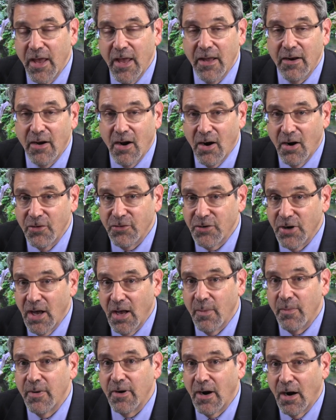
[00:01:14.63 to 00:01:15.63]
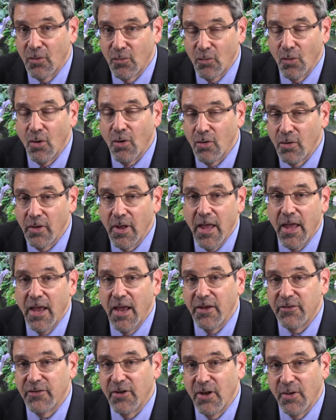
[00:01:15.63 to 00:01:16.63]
and our job and our role
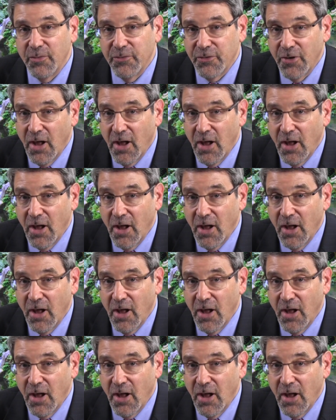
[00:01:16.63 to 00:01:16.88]
is to help